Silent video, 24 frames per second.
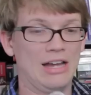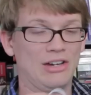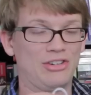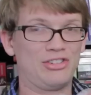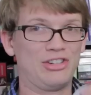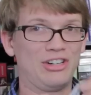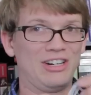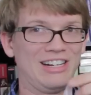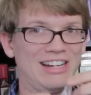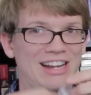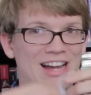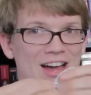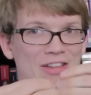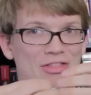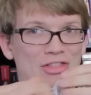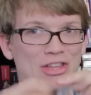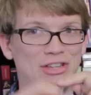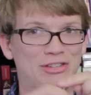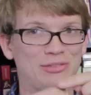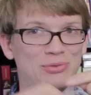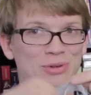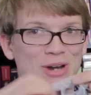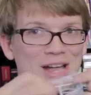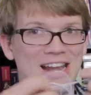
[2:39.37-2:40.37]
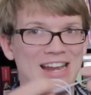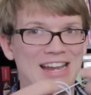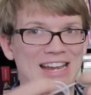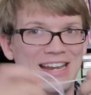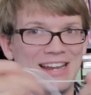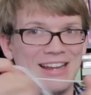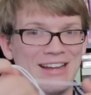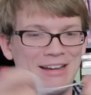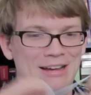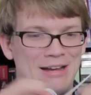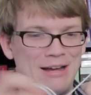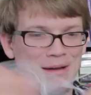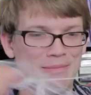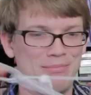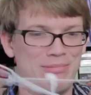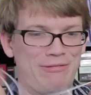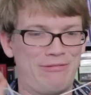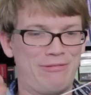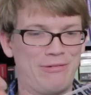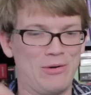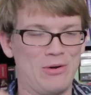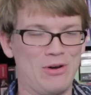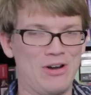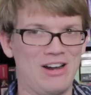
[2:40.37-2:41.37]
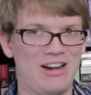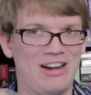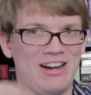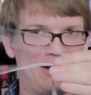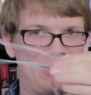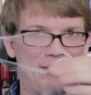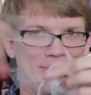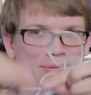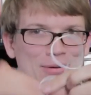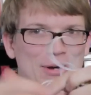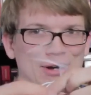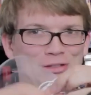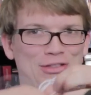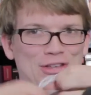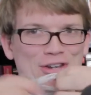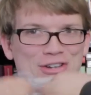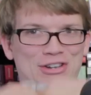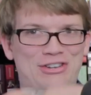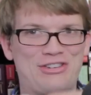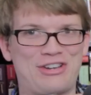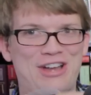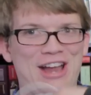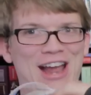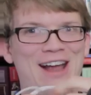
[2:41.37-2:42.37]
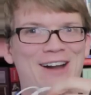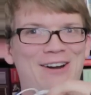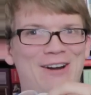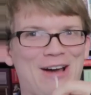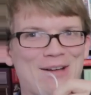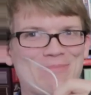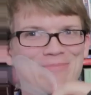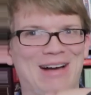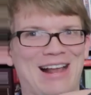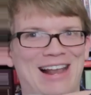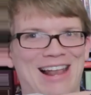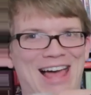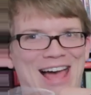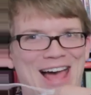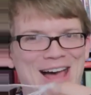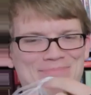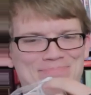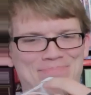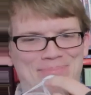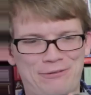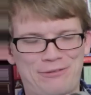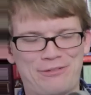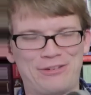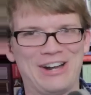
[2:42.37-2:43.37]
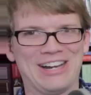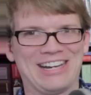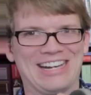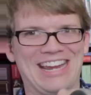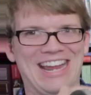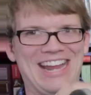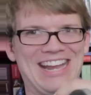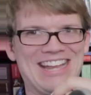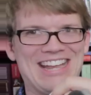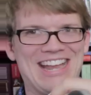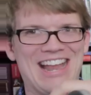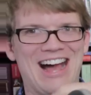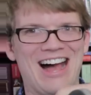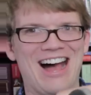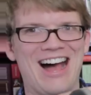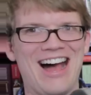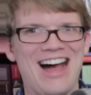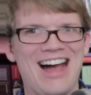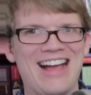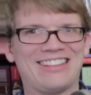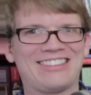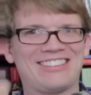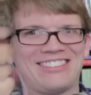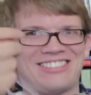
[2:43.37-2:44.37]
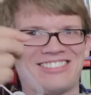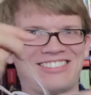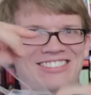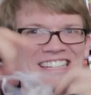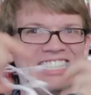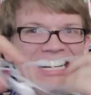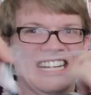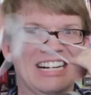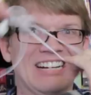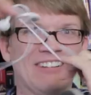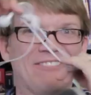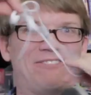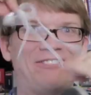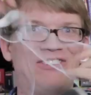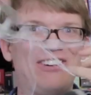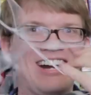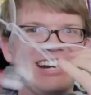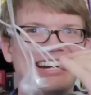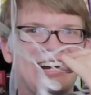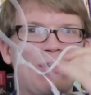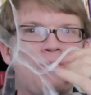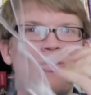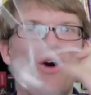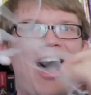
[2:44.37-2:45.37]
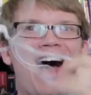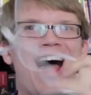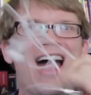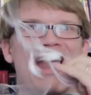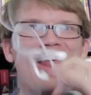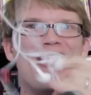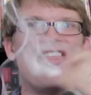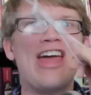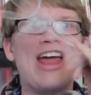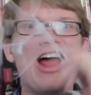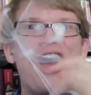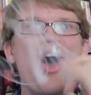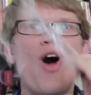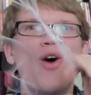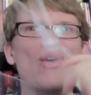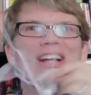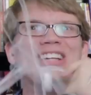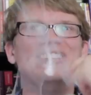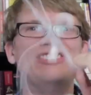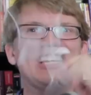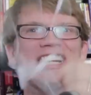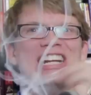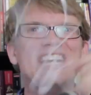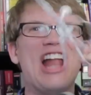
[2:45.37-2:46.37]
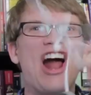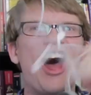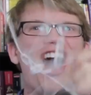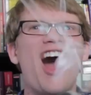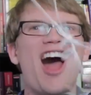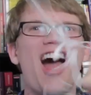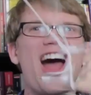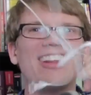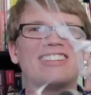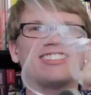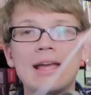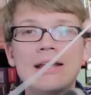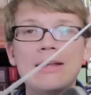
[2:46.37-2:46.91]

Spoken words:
I should have got this ready before. I've got the chair on my lap. Freaking knots! Freaking, why are they always in knots?